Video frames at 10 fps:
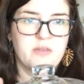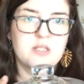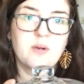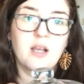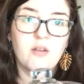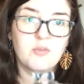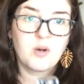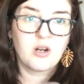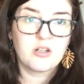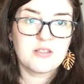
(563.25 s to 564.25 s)
This one I got from
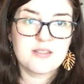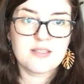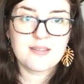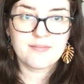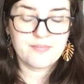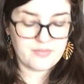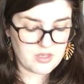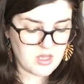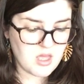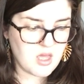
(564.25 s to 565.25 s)
Hertz.
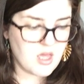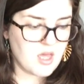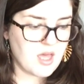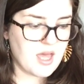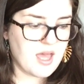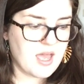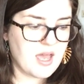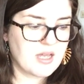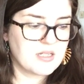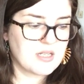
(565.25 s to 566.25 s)

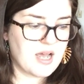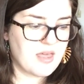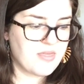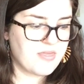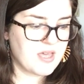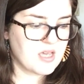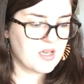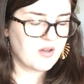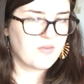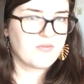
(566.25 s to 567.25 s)
And I
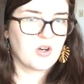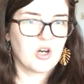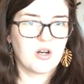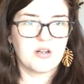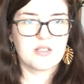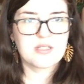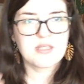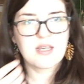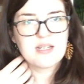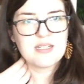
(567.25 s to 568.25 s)
think for
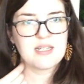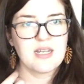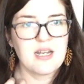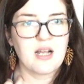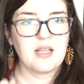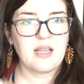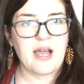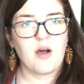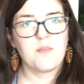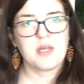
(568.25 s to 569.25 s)
Hertz, they did
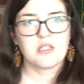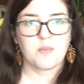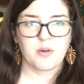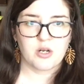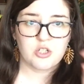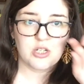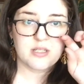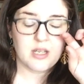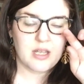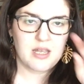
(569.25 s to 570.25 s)
allow me to
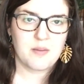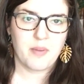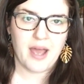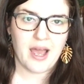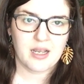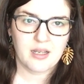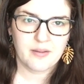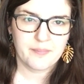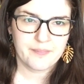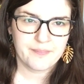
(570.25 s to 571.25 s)
purchase a heat pack,
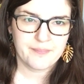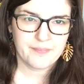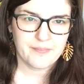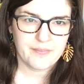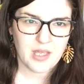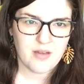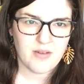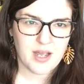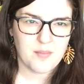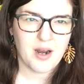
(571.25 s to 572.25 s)

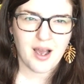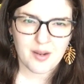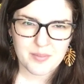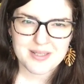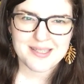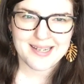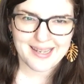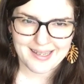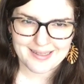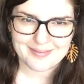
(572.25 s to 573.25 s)
if I am not
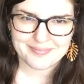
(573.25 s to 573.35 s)
mistaken.